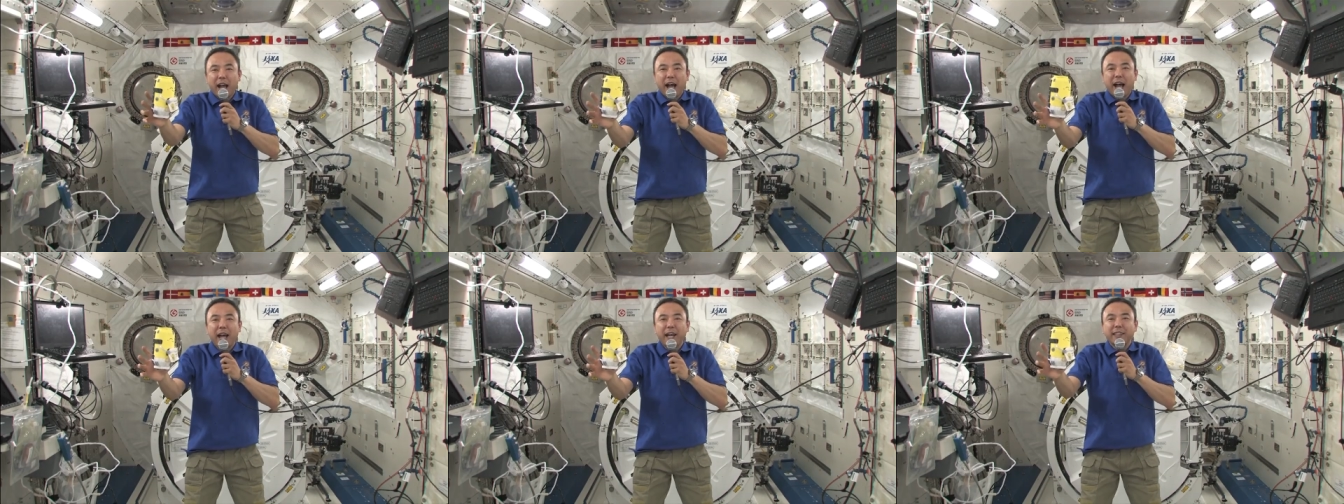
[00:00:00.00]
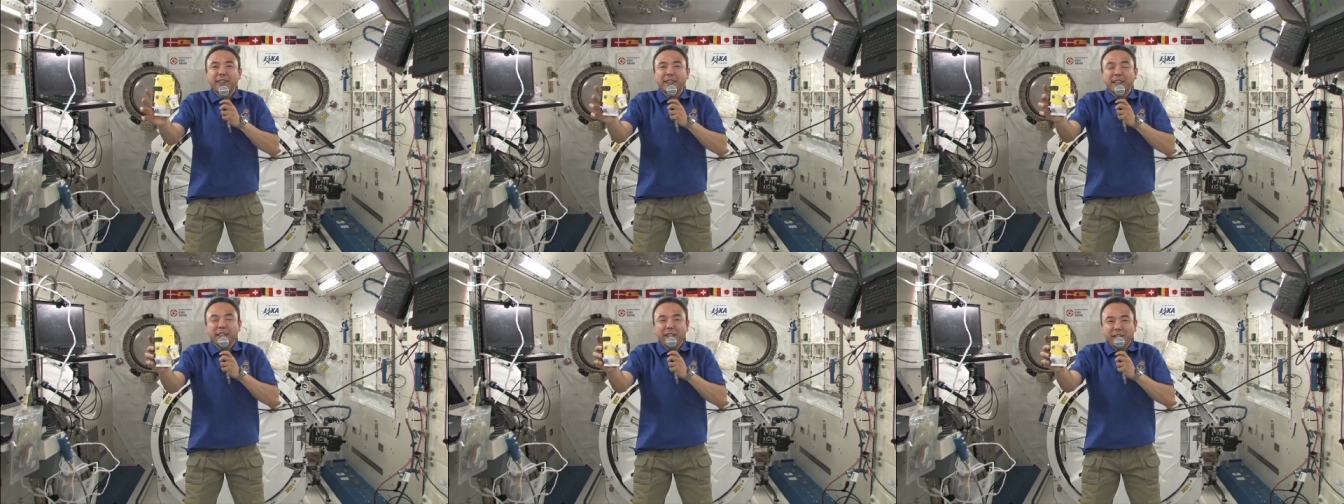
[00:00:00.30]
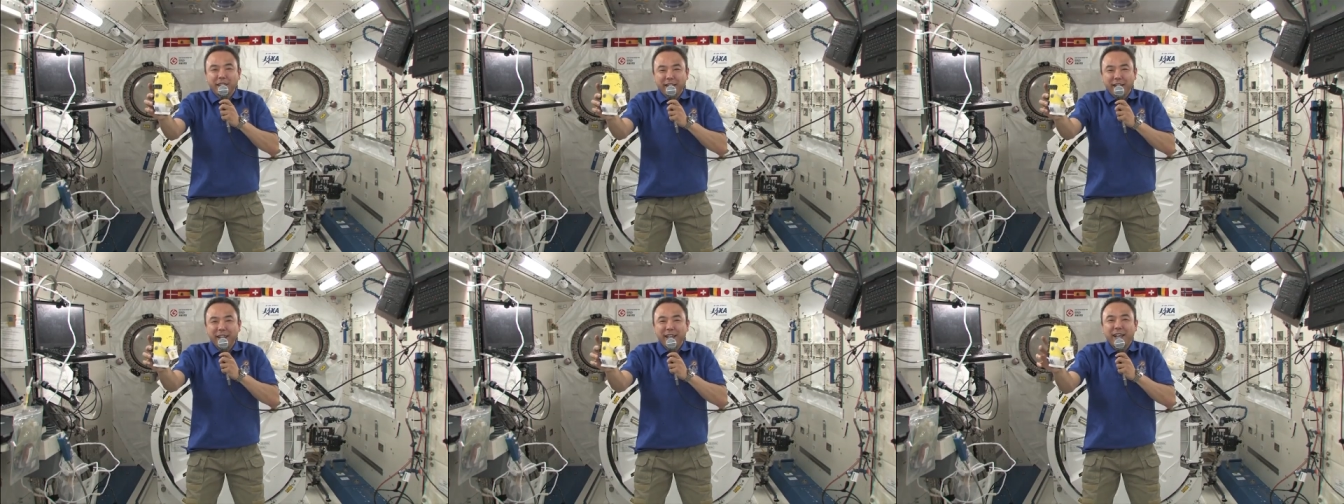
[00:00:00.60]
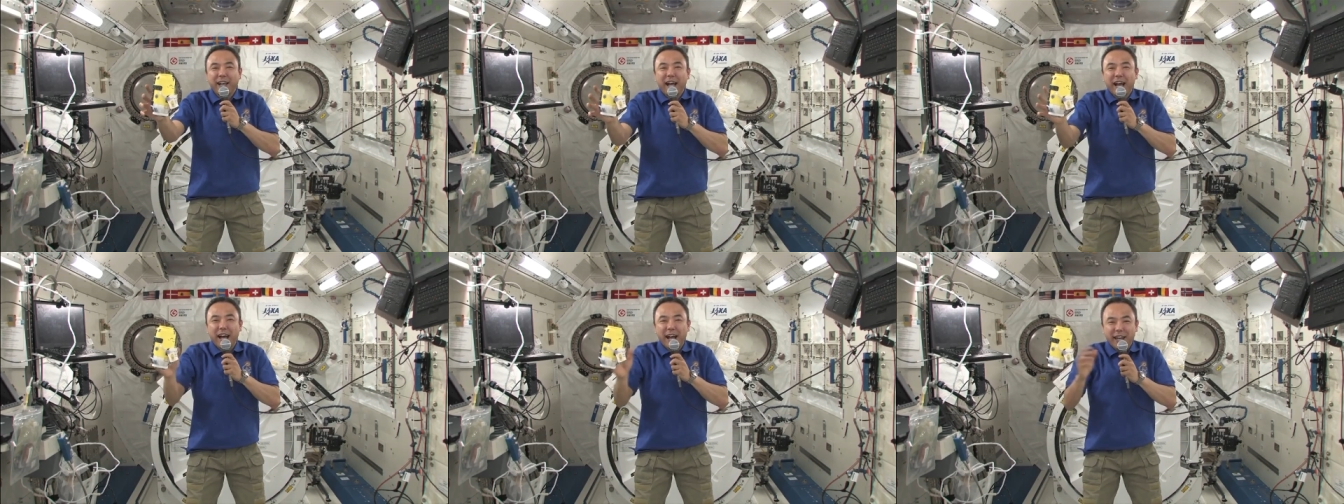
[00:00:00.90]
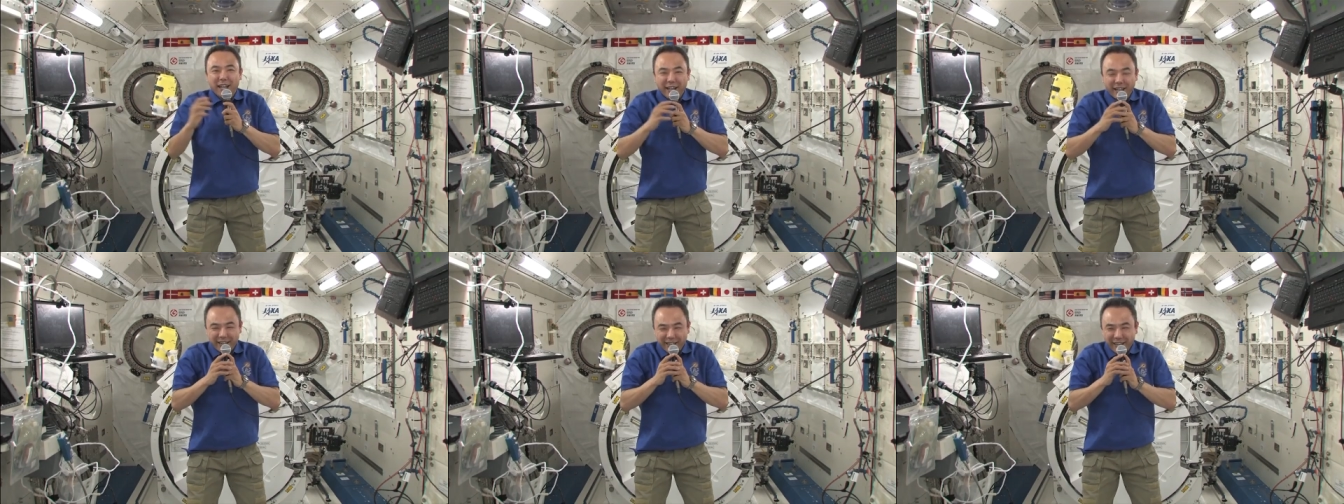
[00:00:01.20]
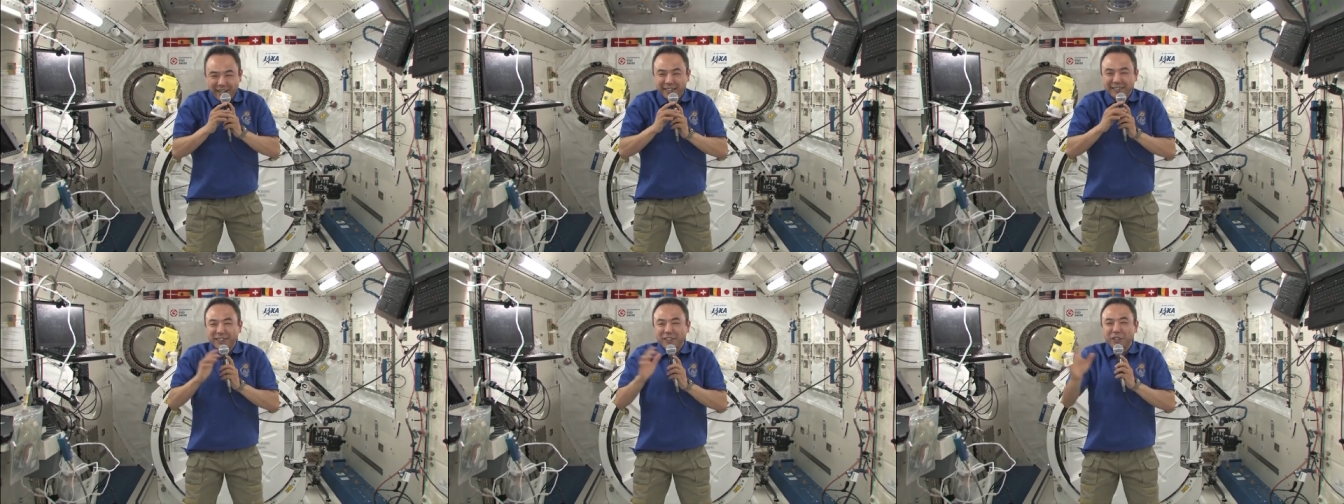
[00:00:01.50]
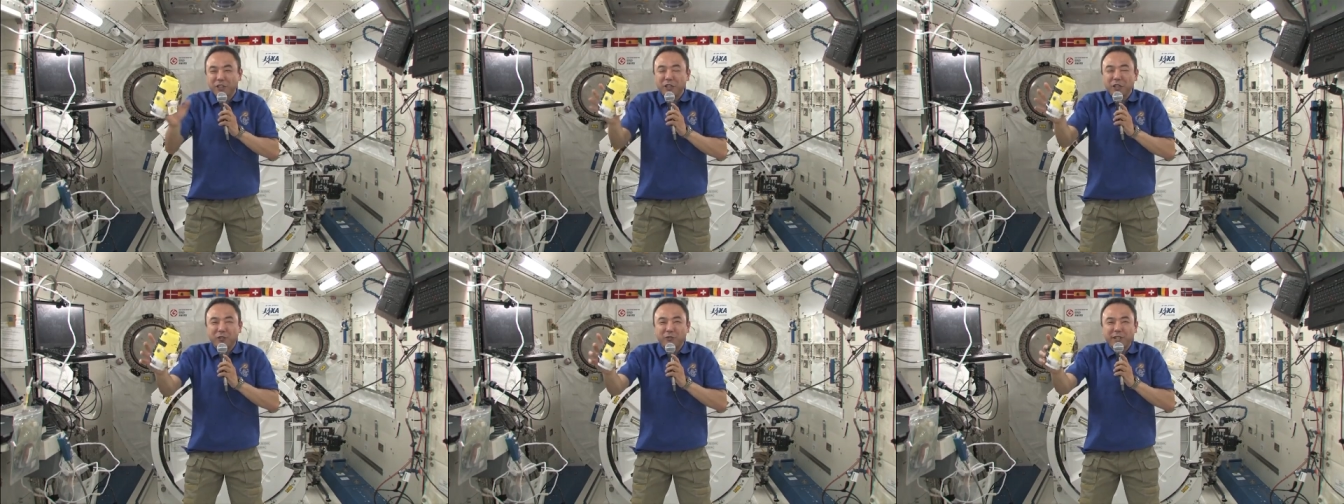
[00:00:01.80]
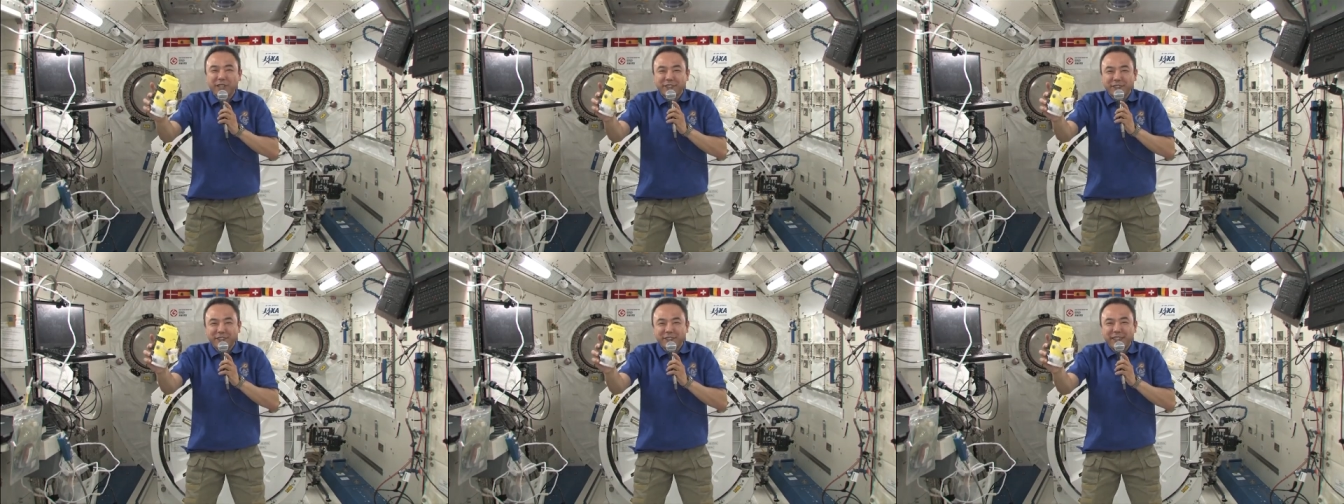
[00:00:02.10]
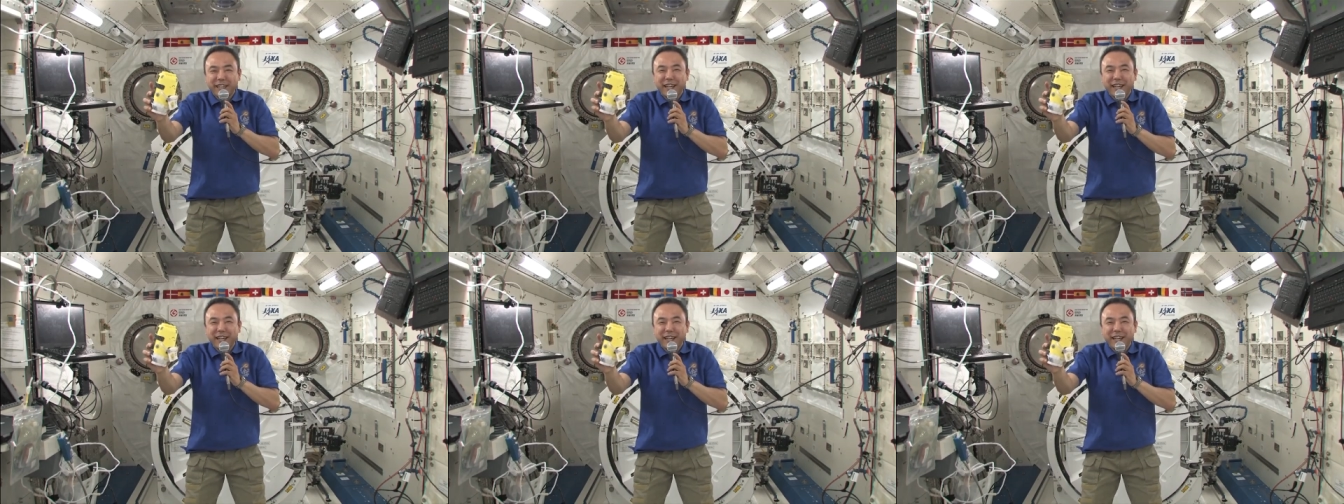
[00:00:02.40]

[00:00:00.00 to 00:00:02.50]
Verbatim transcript: I see. I, I, I see your question.